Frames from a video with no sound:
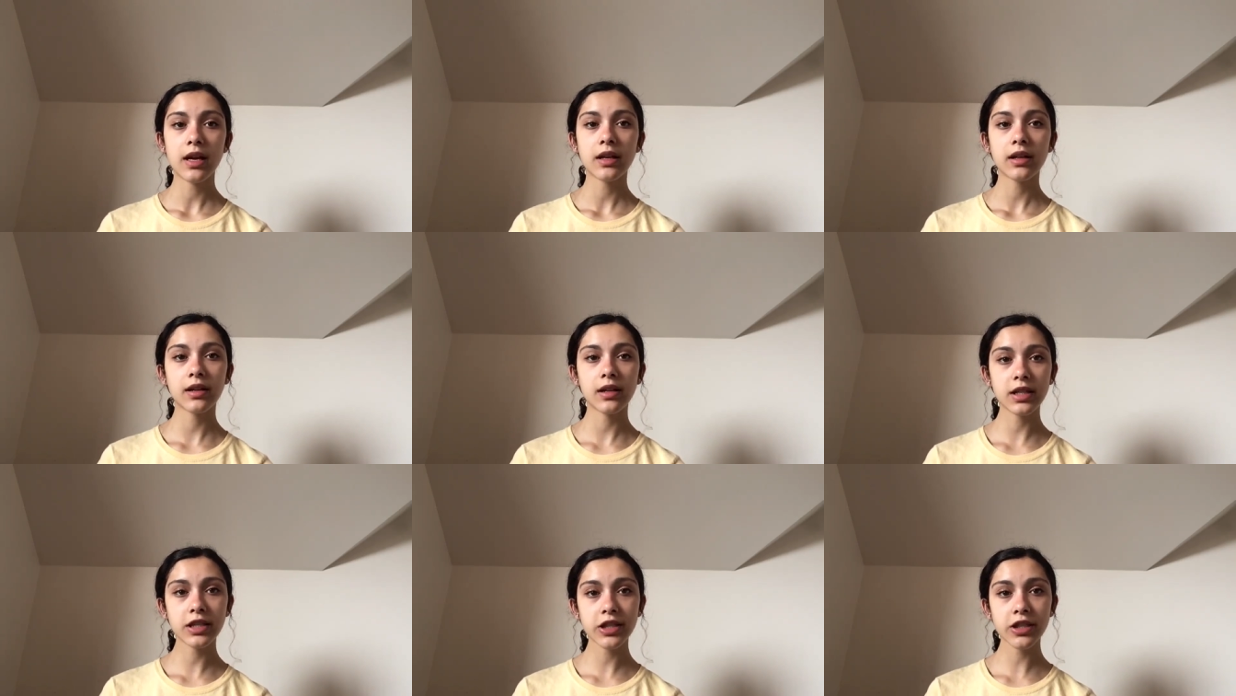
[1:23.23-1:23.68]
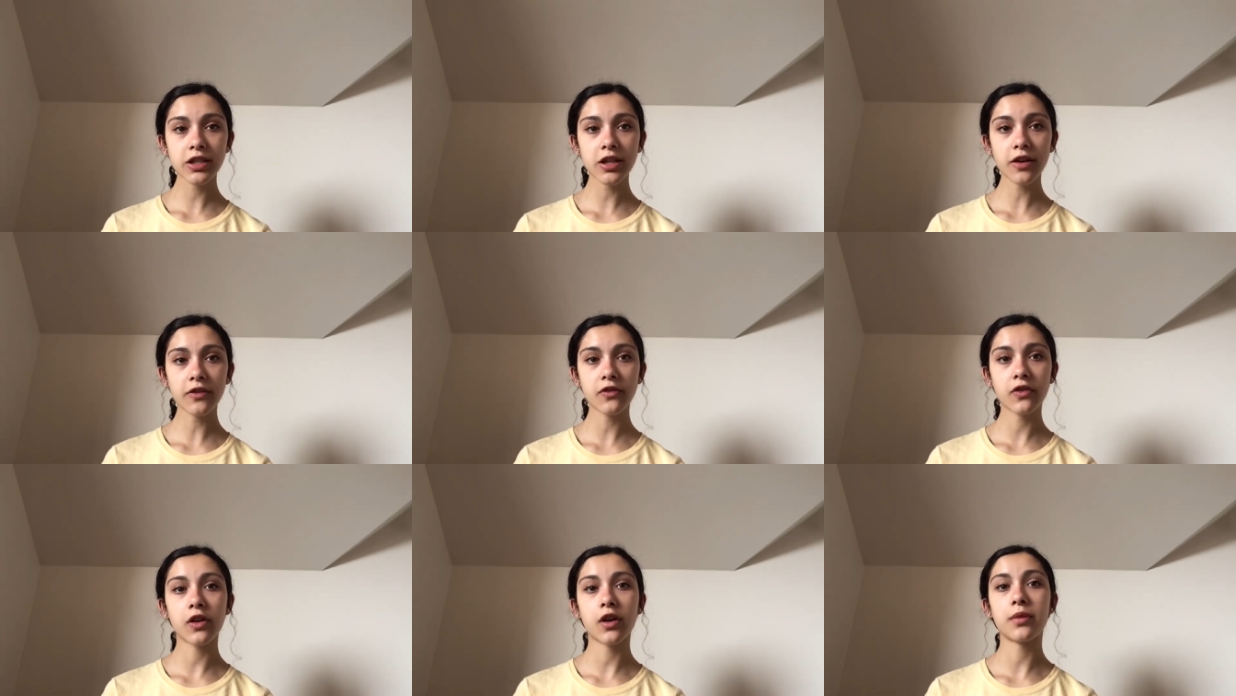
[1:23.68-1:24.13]
Glaciers
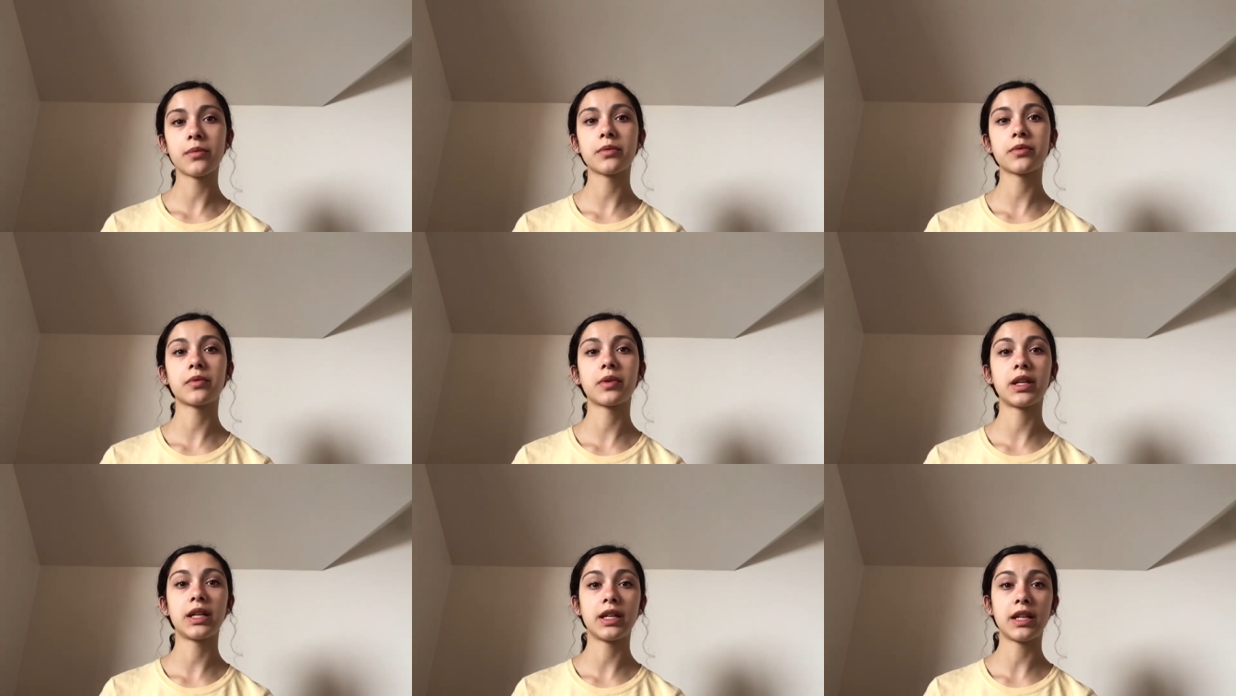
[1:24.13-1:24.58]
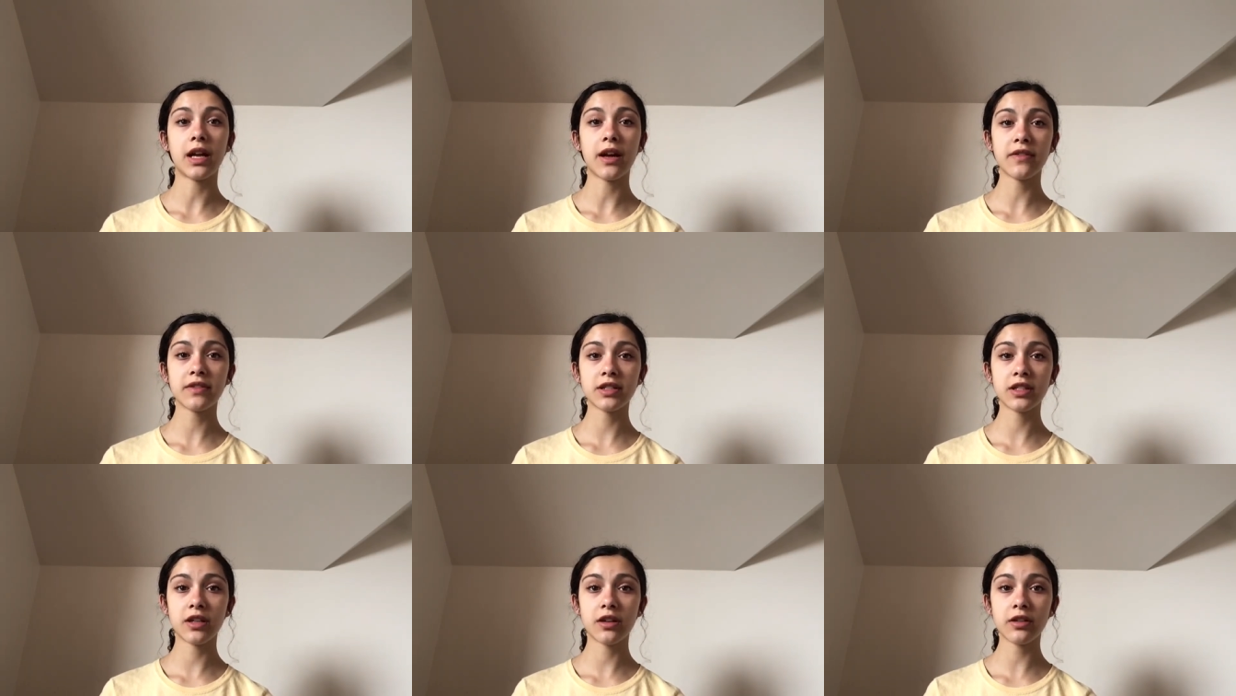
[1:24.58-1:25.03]
are formed when enough
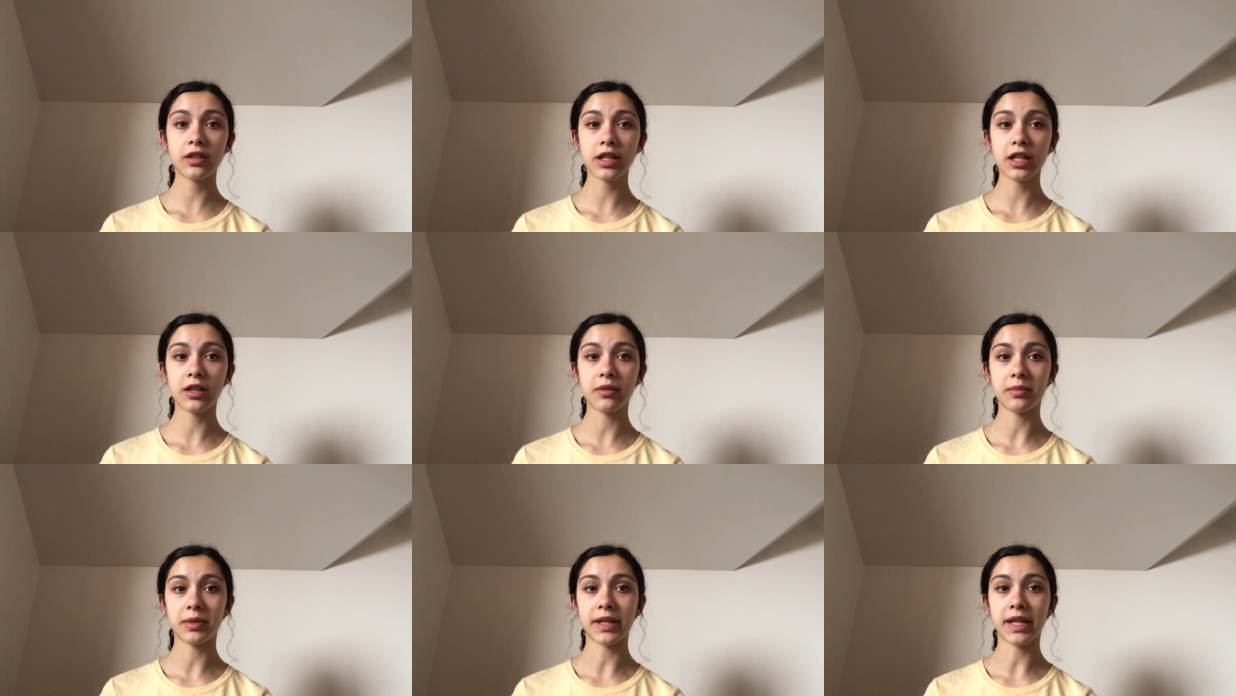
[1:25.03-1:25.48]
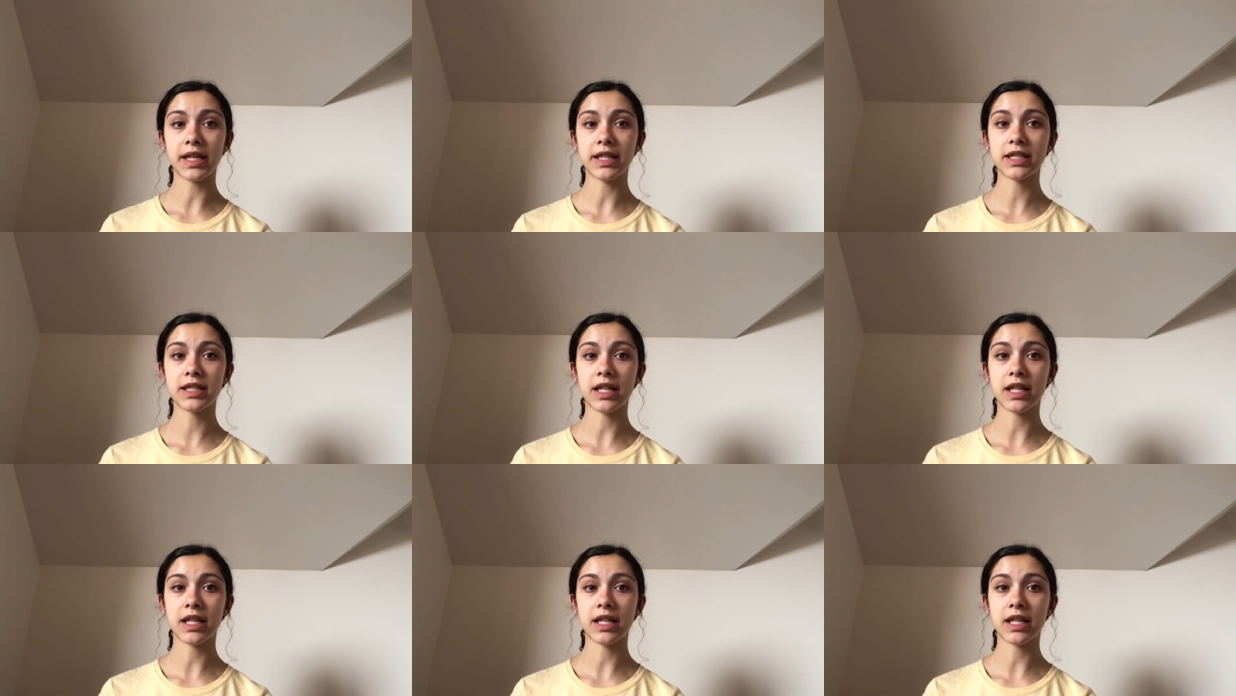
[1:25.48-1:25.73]
snow accumulates